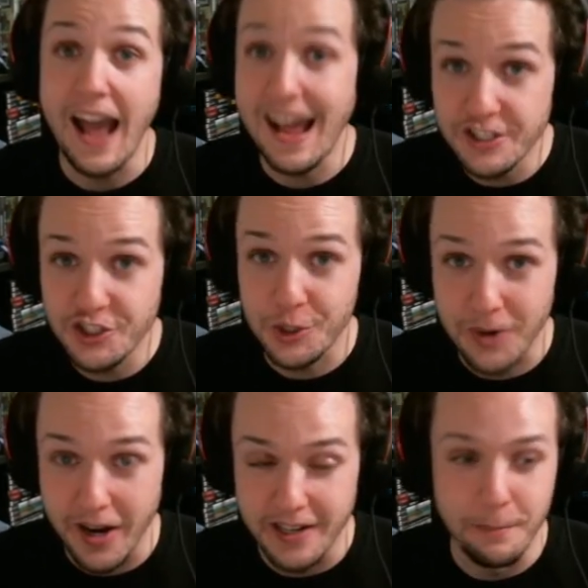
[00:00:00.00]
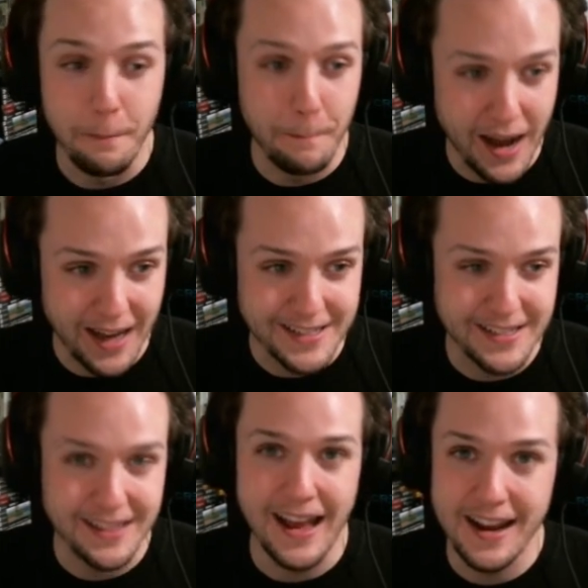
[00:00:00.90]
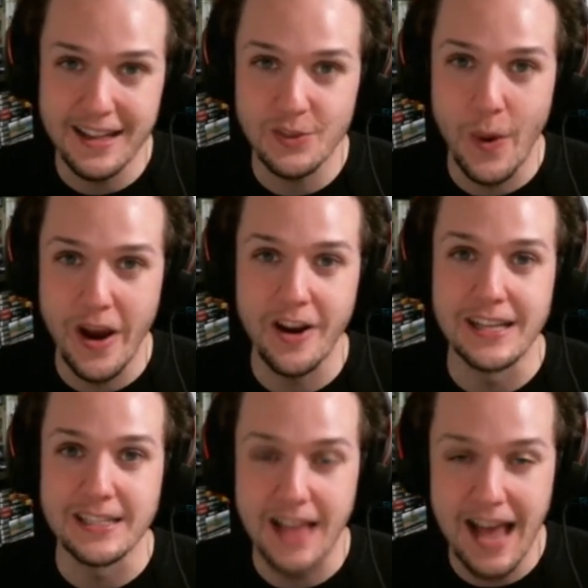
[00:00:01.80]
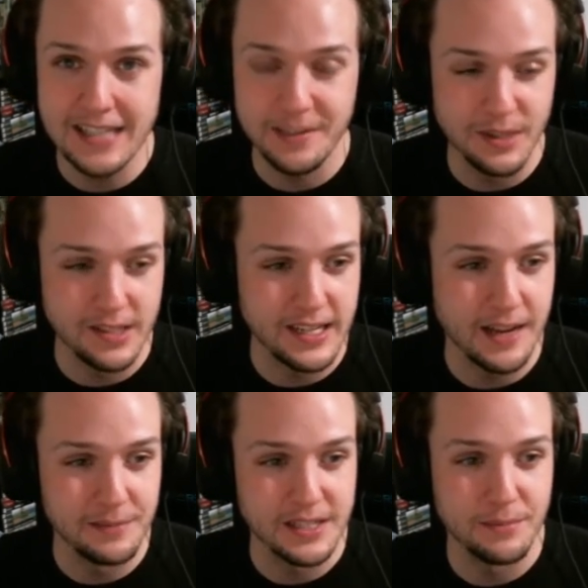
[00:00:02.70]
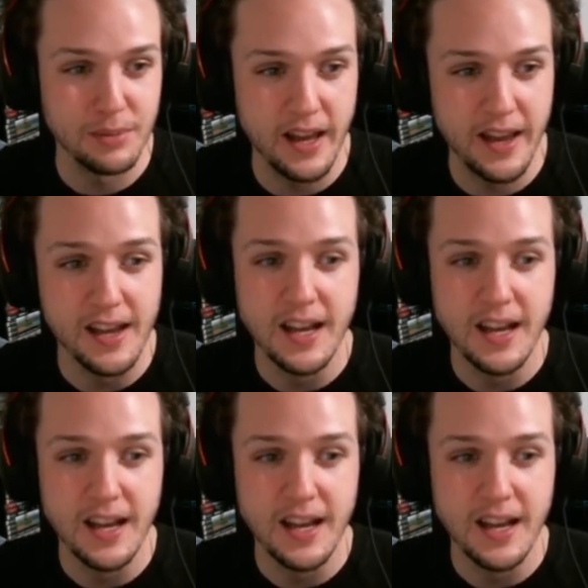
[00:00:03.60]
And you're right, but that is where his last ability comes into play.